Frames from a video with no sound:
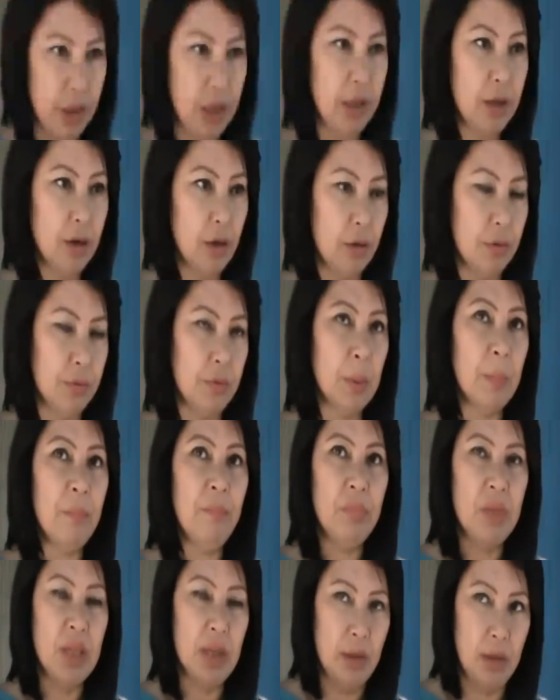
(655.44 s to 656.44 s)
feeling of
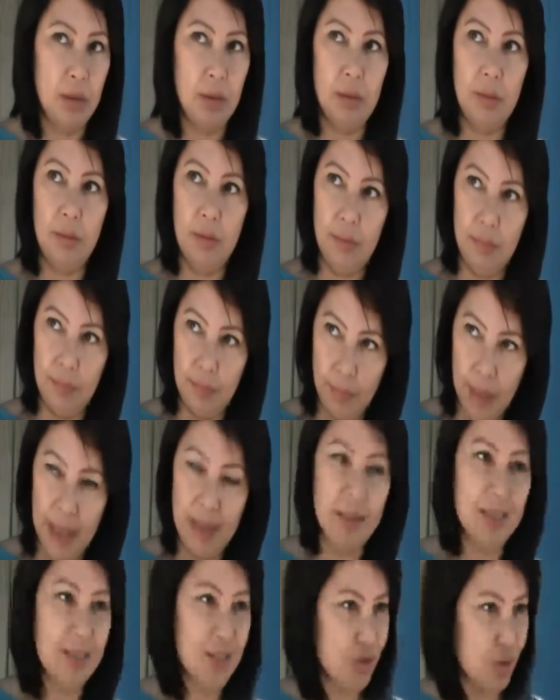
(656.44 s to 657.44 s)

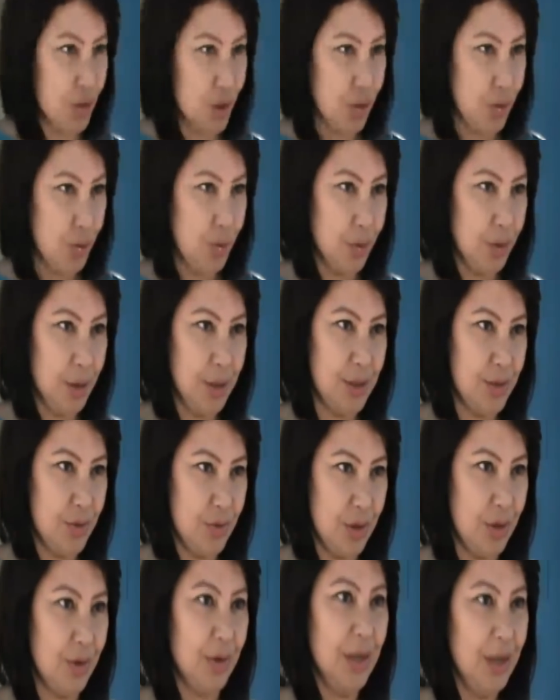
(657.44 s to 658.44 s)
my district, your
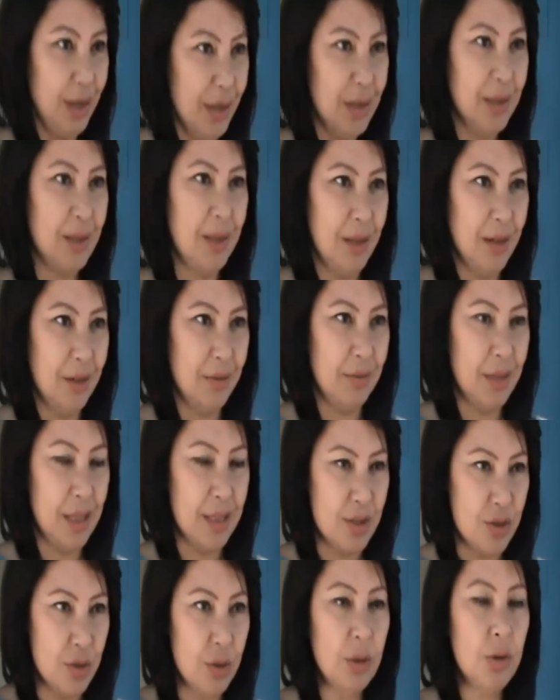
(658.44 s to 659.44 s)
district, or anything of
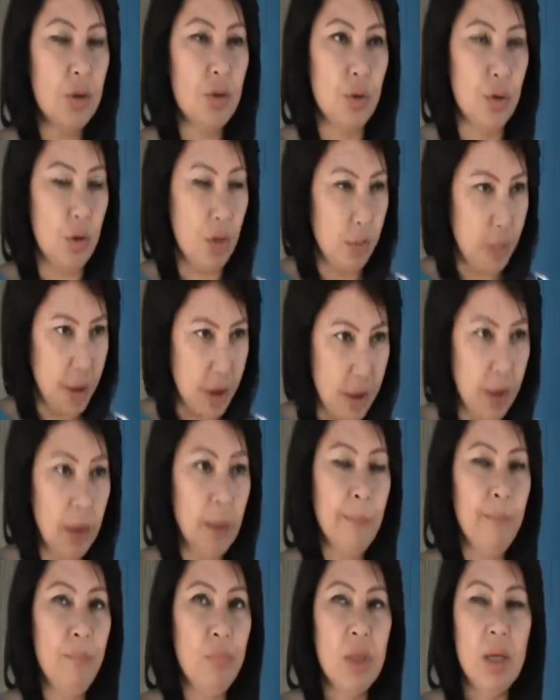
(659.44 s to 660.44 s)
that sort should not be
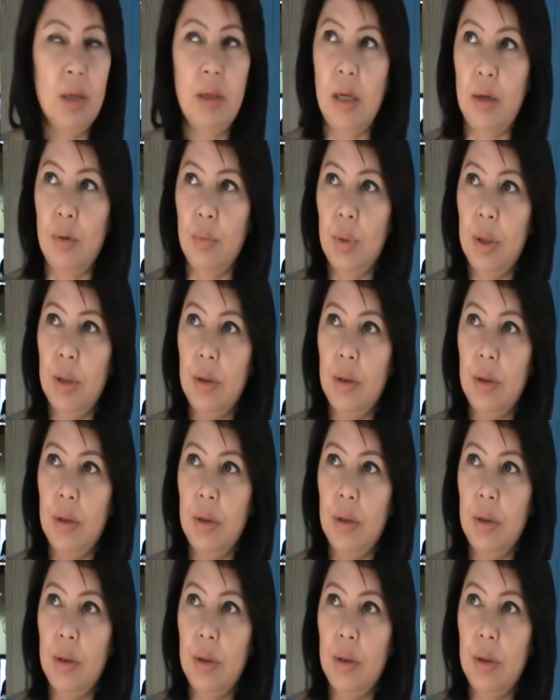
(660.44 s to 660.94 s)
there. That